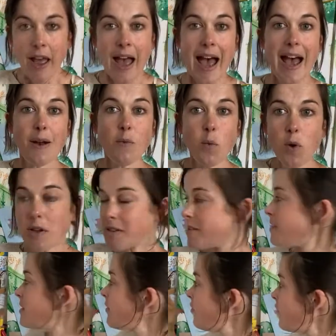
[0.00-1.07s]
And
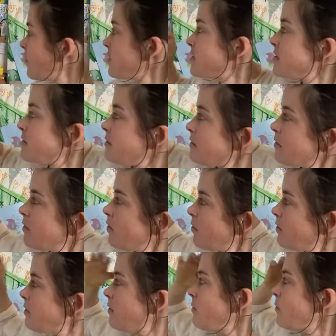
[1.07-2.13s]
what's the force, or